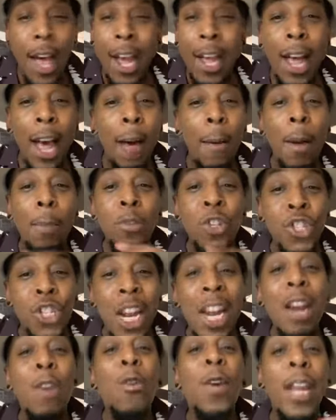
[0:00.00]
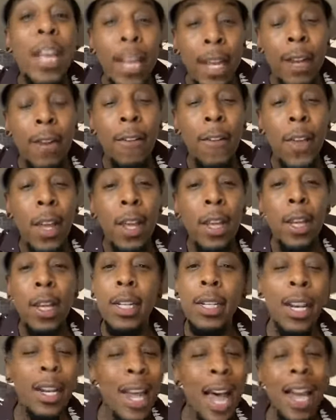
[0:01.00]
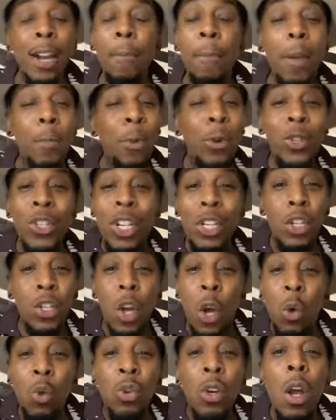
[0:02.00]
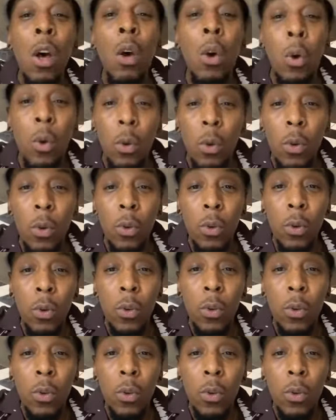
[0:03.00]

I, I, I'm sharing because a lot of people just don't know.